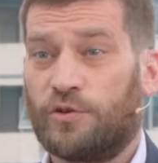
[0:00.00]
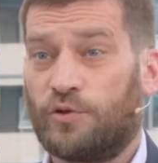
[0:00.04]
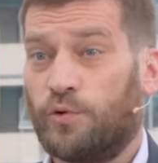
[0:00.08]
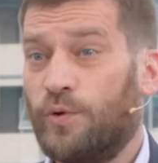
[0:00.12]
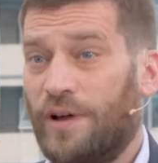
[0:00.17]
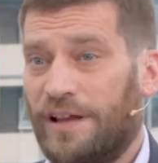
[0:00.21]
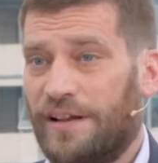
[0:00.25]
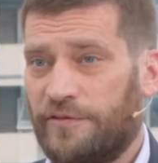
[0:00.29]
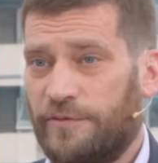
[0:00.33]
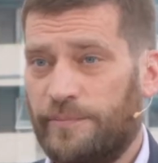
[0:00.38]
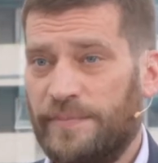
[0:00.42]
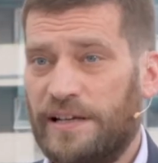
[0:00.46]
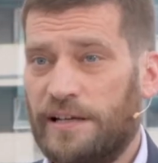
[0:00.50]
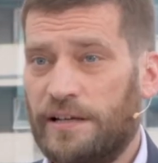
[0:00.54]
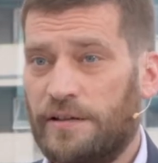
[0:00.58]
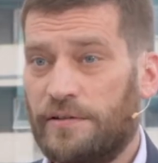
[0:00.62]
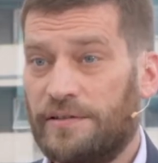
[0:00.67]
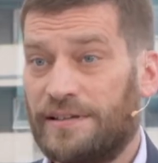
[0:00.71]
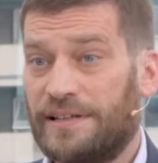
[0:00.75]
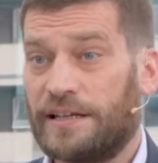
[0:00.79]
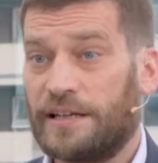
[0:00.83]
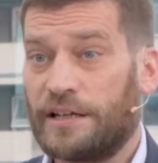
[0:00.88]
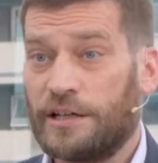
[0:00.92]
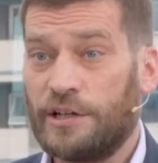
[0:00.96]
12
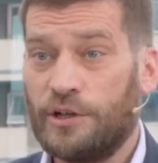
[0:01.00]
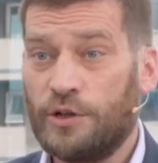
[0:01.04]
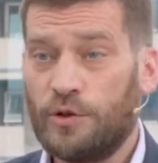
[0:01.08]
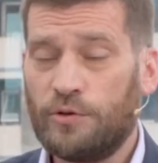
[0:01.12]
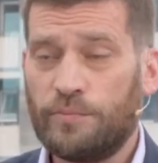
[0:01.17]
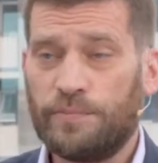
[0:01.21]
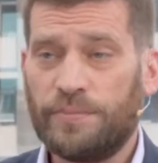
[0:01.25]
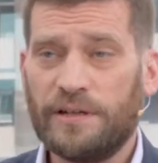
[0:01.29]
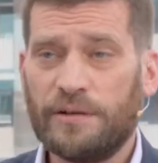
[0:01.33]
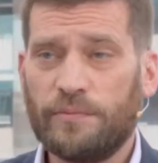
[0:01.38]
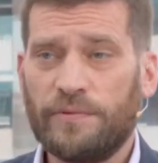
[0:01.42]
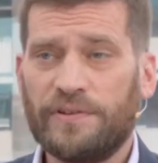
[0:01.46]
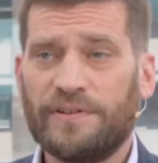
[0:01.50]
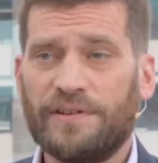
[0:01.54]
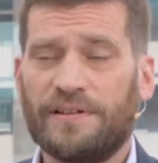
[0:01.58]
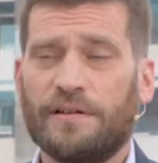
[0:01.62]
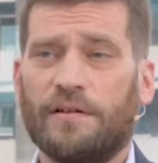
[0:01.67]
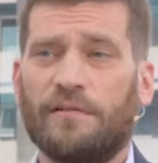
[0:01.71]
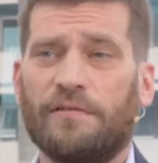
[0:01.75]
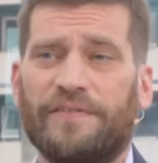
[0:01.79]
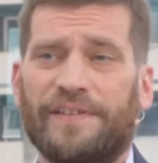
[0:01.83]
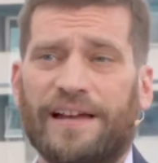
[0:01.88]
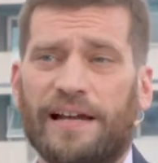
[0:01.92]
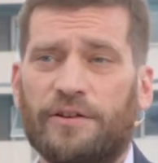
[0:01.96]
million that could be within
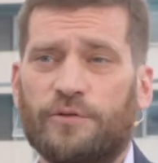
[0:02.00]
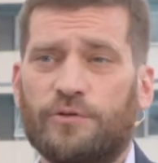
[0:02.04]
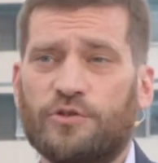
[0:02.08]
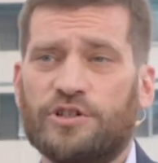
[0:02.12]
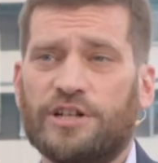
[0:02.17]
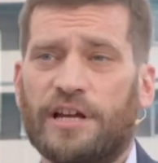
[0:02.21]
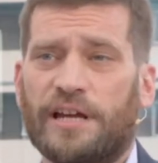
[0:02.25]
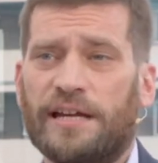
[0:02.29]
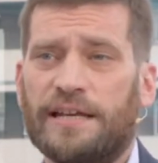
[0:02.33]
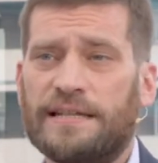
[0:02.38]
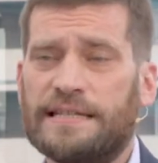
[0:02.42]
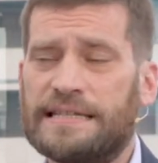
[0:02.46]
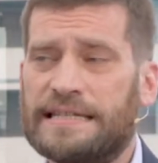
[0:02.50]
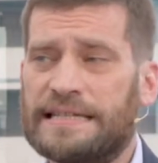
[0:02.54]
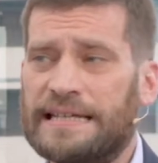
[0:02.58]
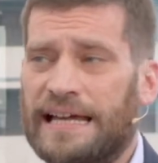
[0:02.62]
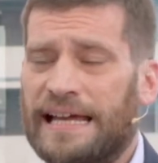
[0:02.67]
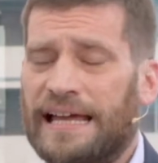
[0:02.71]
our value chains.